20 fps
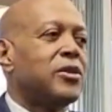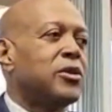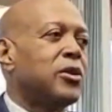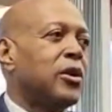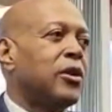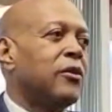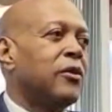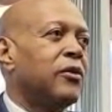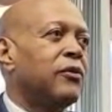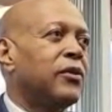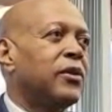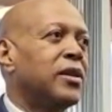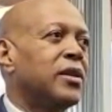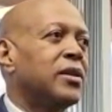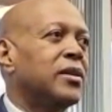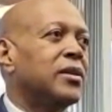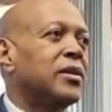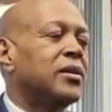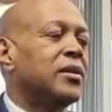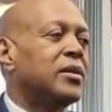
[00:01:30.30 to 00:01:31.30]
So if you
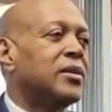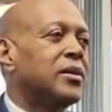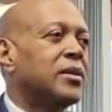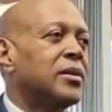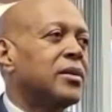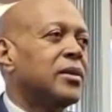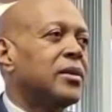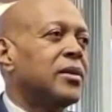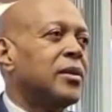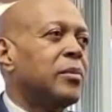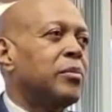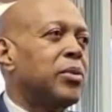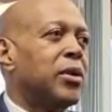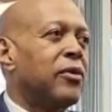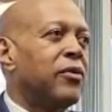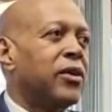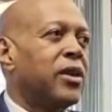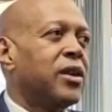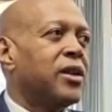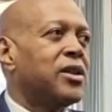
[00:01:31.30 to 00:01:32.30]
feel
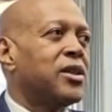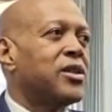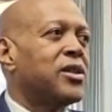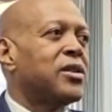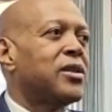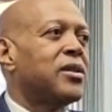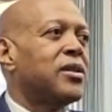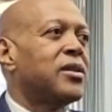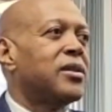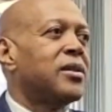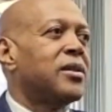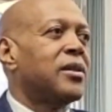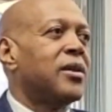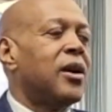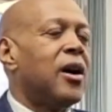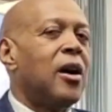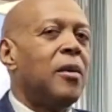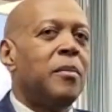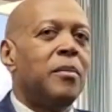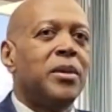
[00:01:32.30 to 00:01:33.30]
privileged,
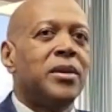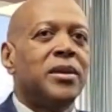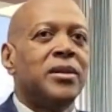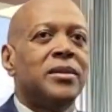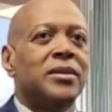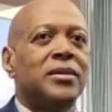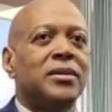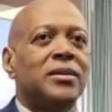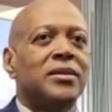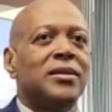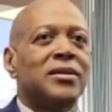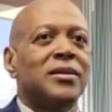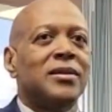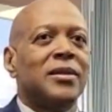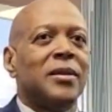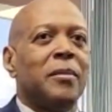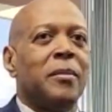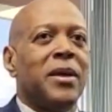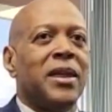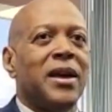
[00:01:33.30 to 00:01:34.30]
humble,
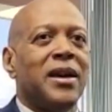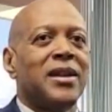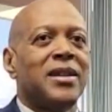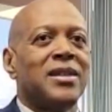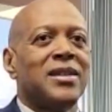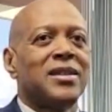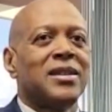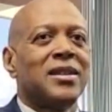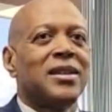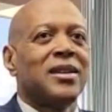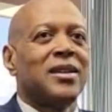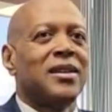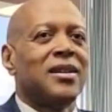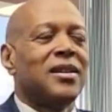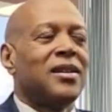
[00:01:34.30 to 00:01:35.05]
blessed,